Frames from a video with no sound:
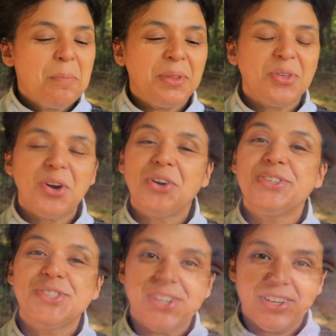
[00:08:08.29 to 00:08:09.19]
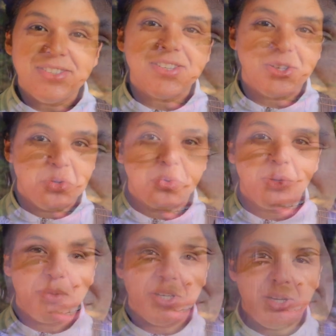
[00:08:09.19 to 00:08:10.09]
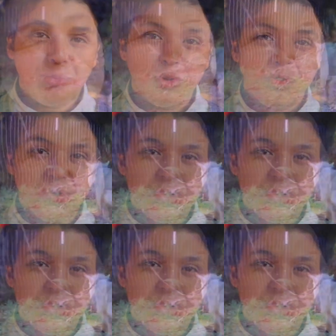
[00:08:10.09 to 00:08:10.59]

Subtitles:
But there are signs that you will be able to